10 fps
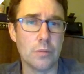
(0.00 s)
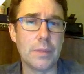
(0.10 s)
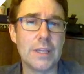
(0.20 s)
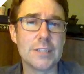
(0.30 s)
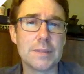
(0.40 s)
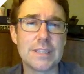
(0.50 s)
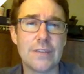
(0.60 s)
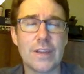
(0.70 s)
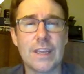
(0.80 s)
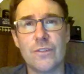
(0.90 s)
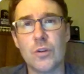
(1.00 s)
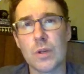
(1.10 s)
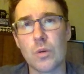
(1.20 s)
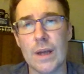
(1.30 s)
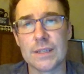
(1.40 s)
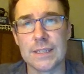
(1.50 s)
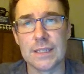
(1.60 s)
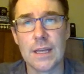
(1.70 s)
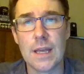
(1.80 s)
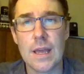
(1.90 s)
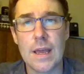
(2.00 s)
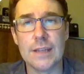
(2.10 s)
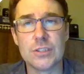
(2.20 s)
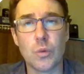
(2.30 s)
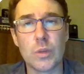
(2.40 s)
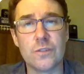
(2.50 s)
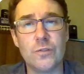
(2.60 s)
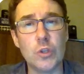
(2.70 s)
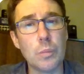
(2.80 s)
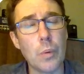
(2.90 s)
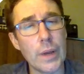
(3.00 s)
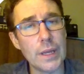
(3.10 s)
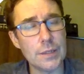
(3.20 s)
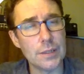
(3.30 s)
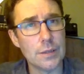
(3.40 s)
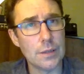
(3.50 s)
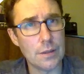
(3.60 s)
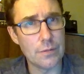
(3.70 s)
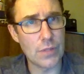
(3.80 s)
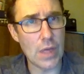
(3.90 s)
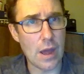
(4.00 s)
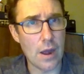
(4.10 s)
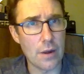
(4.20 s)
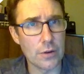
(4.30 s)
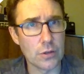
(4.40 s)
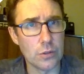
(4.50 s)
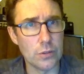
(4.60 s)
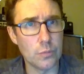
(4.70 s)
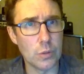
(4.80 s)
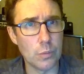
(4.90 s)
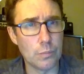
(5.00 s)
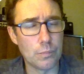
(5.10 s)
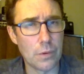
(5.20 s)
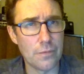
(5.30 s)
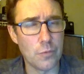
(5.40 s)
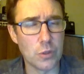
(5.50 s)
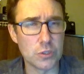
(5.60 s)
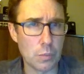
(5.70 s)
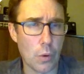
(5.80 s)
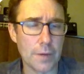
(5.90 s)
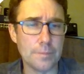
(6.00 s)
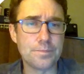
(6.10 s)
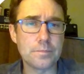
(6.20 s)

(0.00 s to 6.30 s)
And be specific if you request it as to which viewpoint that article will support